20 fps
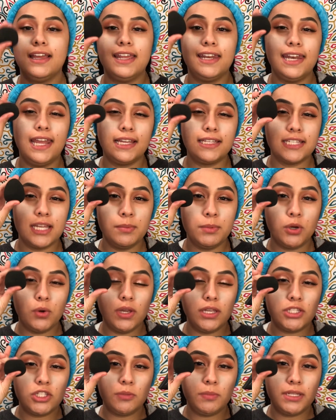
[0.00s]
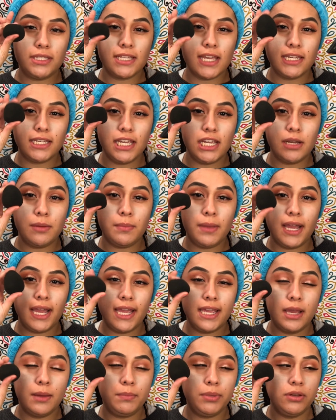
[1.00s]
Next, I'm going to be taking
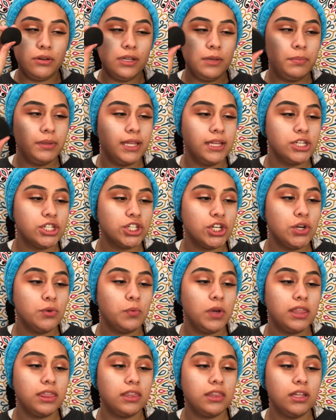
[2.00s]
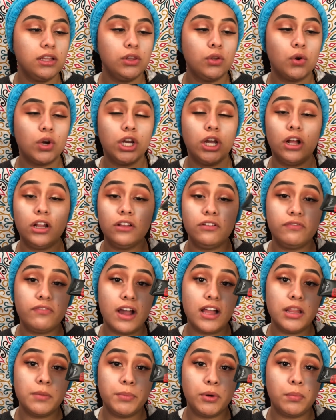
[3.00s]
my beauty blender with the L'Oreal
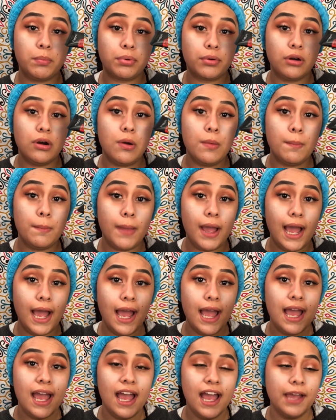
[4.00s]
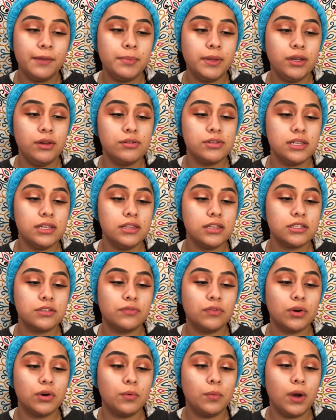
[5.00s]
Infallible Pro Matte. I've been using this
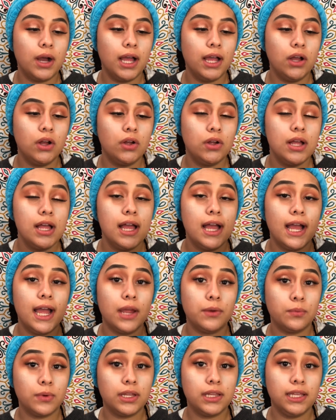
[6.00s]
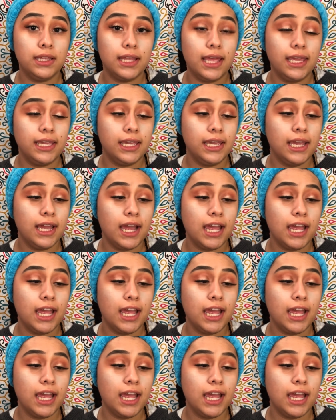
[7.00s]
for a while. I really like it.